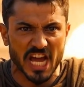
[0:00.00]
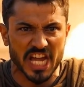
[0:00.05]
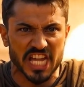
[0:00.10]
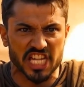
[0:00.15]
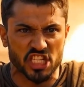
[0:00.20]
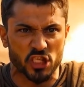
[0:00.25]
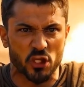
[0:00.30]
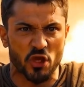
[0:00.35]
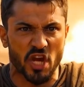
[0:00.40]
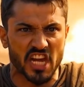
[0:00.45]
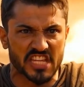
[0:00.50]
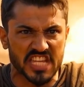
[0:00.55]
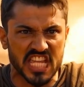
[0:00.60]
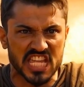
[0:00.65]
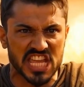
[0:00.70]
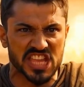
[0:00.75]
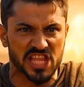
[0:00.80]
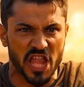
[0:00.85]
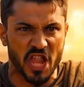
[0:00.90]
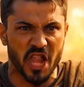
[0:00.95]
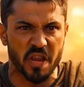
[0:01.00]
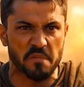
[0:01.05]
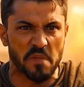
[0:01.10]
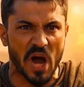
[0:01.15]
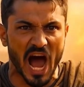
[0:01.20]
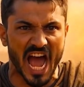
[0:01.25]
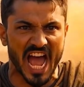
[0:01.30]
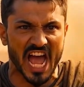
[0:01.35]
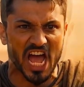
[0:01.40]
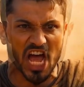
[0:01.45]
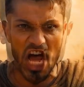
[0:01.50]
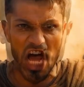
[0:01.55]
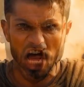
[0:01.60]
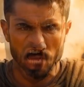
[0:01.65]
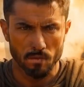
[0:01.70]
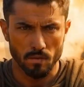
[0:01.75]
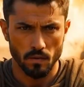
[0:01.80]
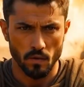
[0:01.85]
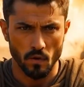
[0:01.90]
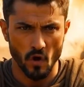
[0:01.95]
victim to this malevolent
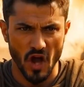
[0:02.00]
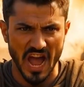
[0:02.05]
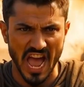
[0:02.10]
force.